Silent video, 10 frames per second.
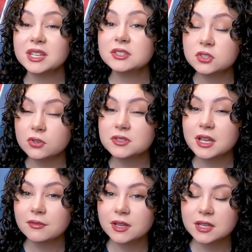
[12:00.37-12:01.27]
he does
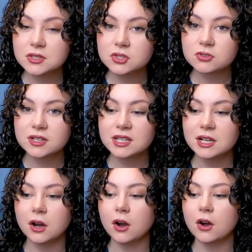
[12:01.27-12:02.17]
have a history
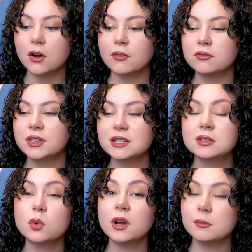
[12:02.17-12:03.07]
of getting
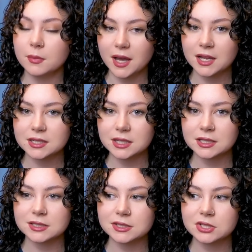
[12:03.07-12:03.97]
quite mad
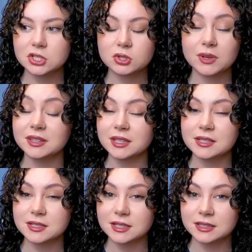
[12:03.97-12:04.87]
and doing
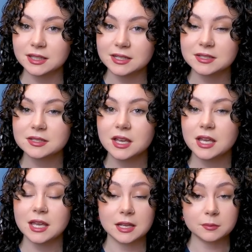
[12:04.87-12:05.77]
things like this,
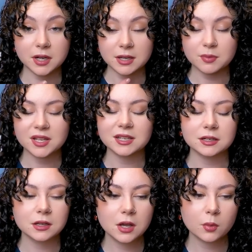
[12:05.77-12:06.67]
in my opinion,
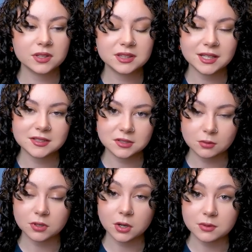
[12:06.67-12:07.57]
when things don't
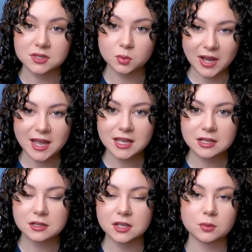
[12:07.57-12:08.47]
go his way.
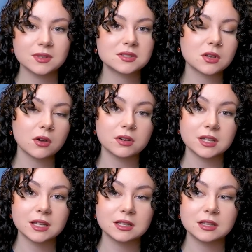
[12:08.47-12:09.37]
Like we saw
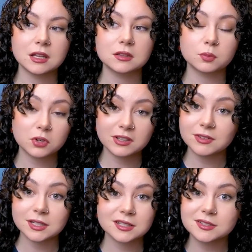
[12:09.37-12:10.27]
in the
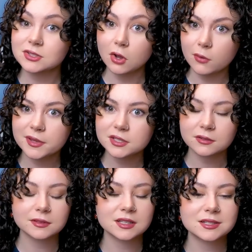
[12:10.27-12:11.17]
previous installment of
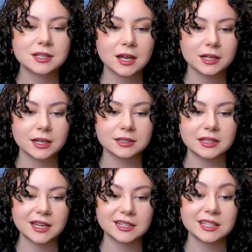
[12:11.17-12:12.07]
this saga
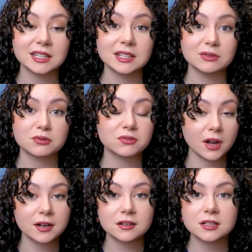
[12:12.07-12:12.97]
that he
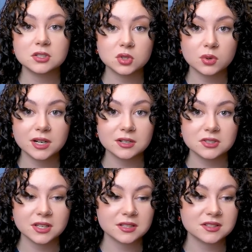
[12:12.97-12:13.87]
fired his lawyers
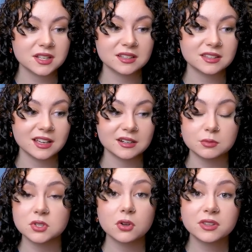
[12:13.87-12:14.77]
and said that it
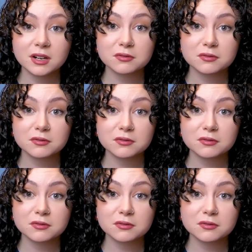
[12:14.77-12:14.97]
was all their